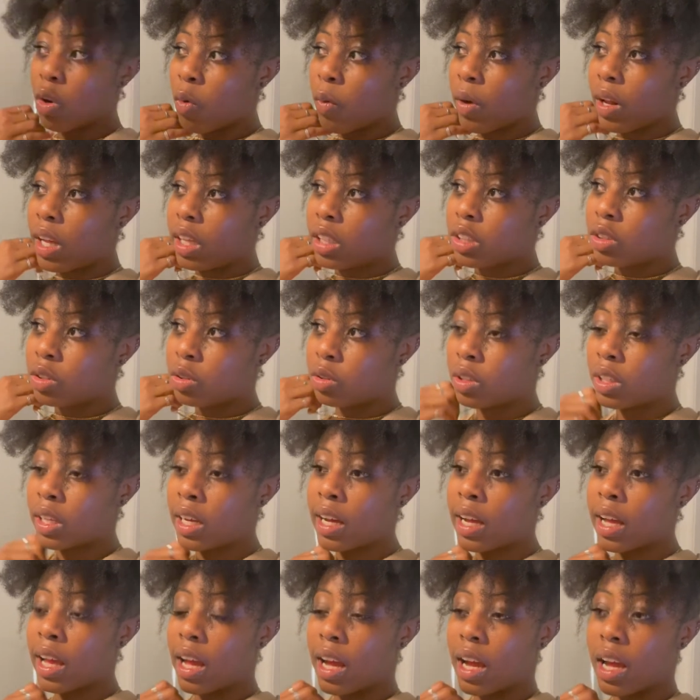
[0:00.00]
when I do
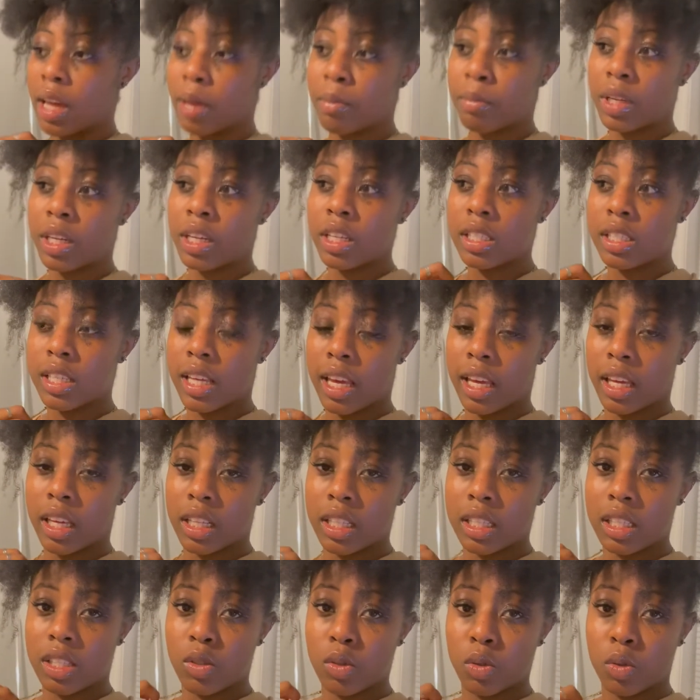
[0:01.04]
that, I am gonna take it
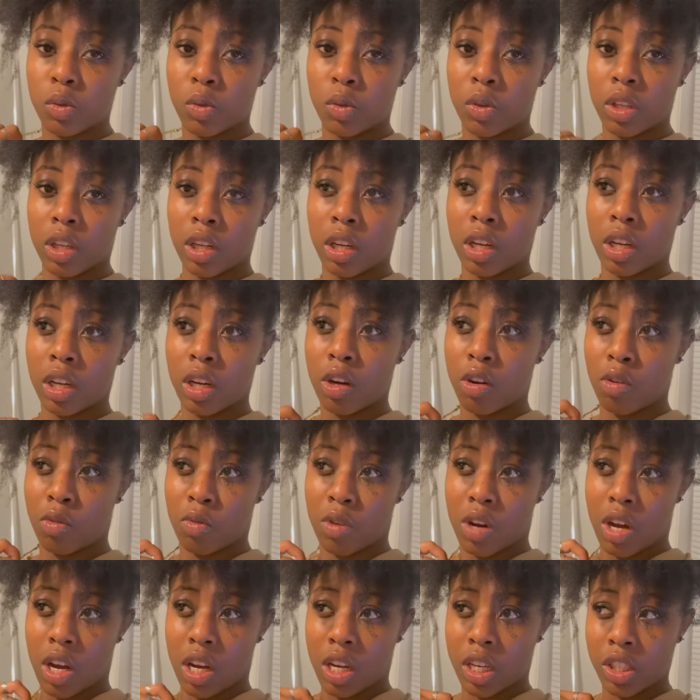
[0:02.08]
to the
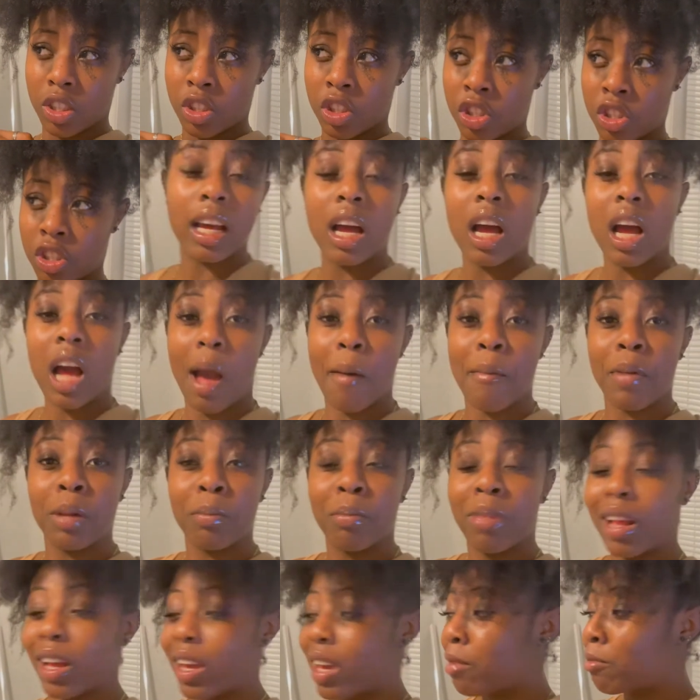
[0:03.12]
garage. I'm
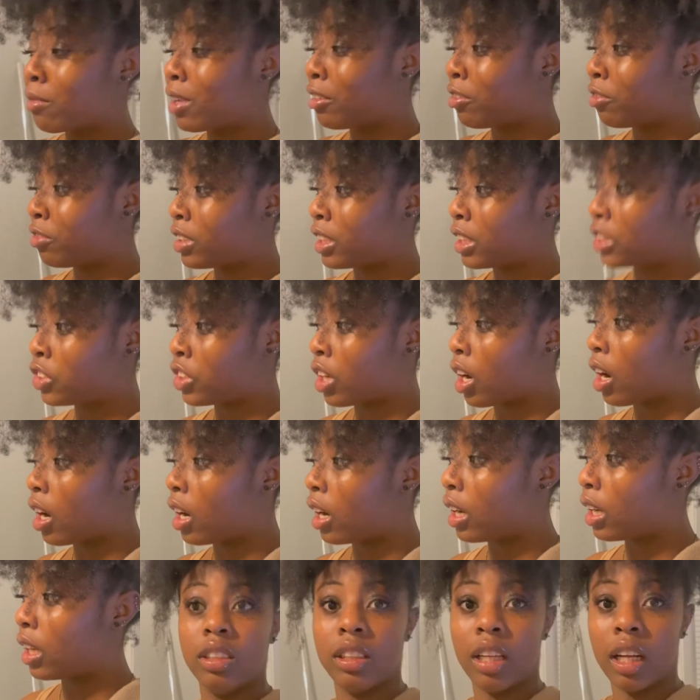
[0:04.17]
unplugging my fridge
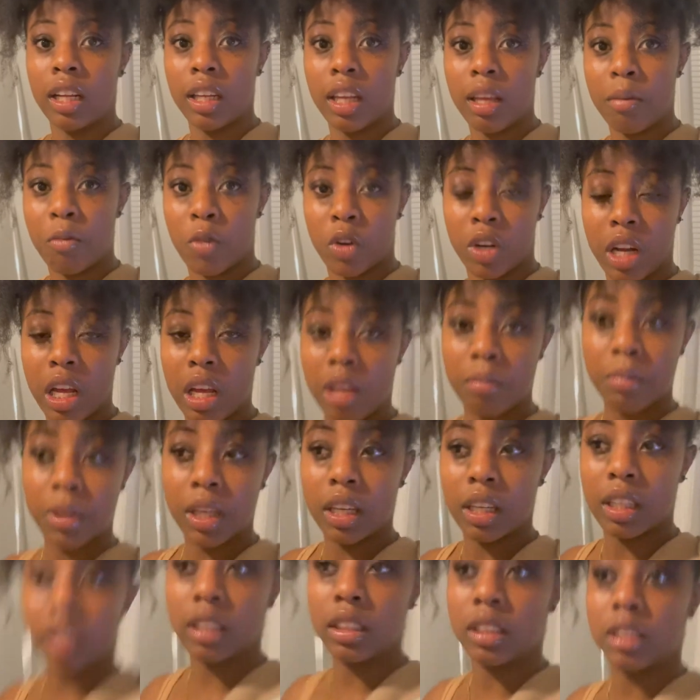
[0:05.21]
on Sunday morning
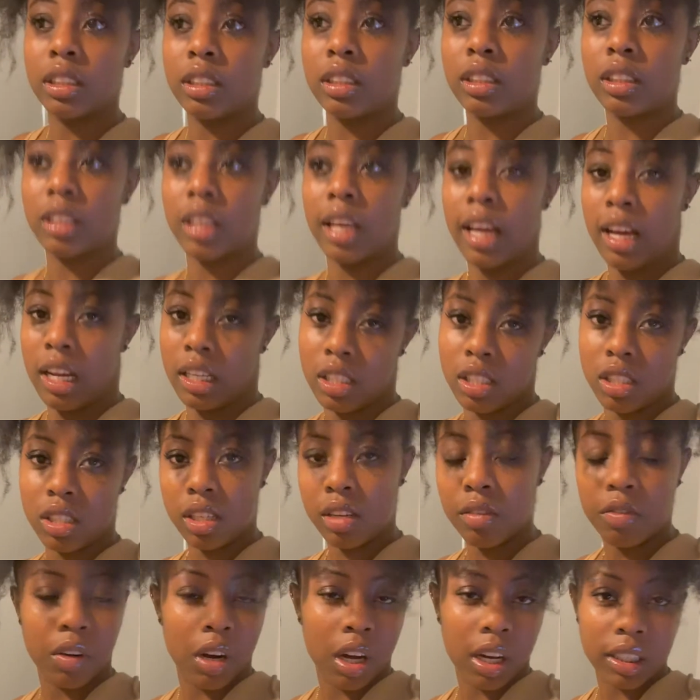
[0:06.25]
because it has to
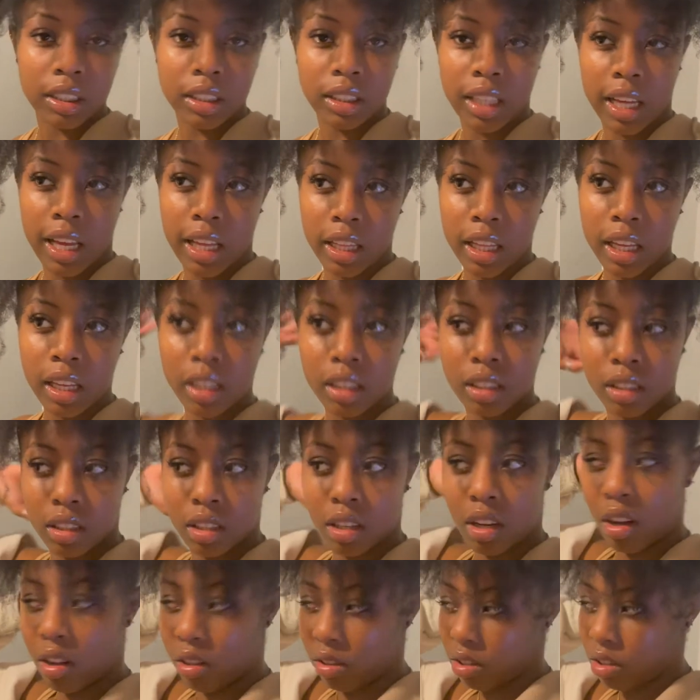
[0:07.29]
defrost and then
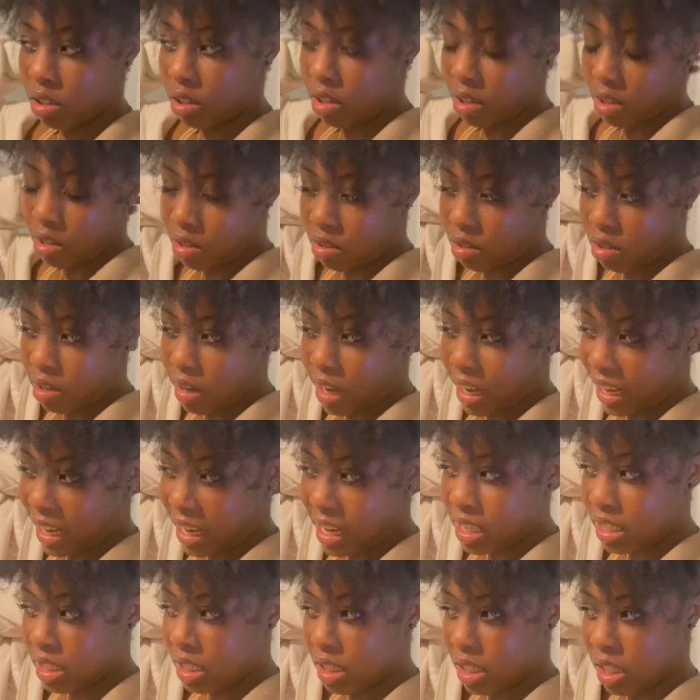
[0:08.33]
all the
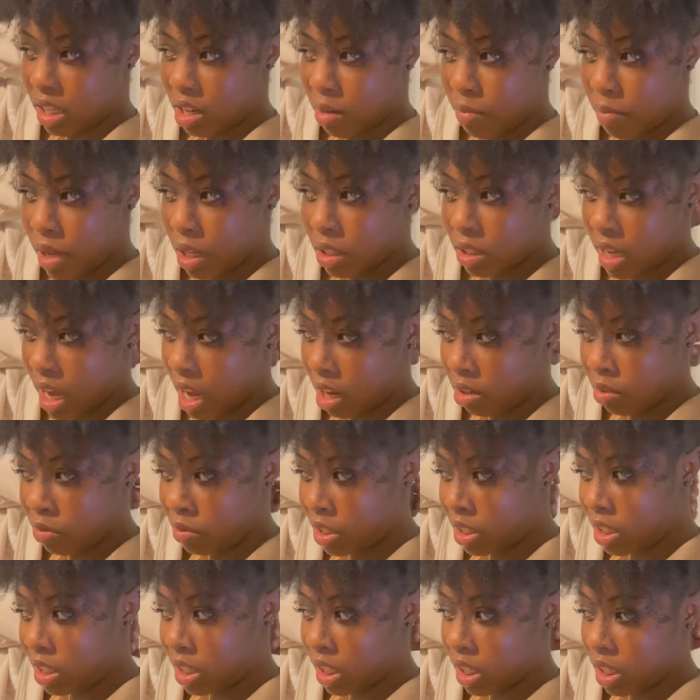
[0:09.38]
ice is gonna melt out of
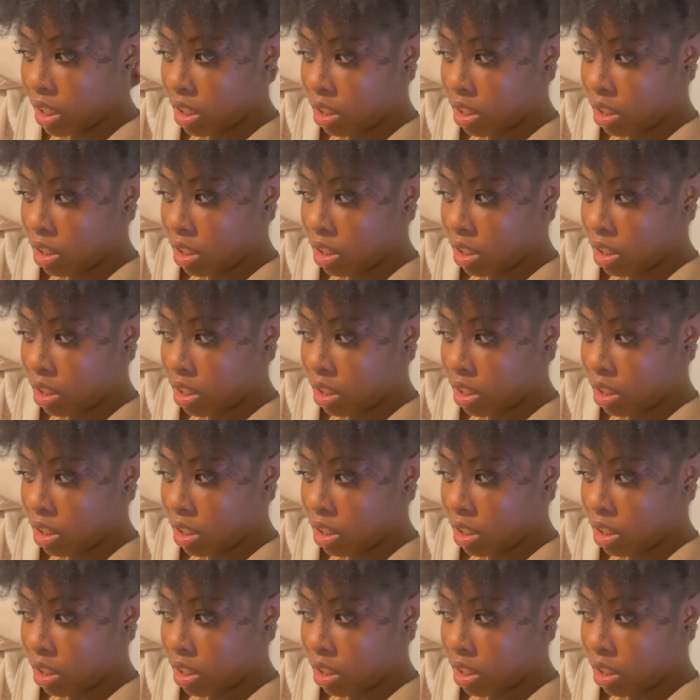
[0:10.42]
it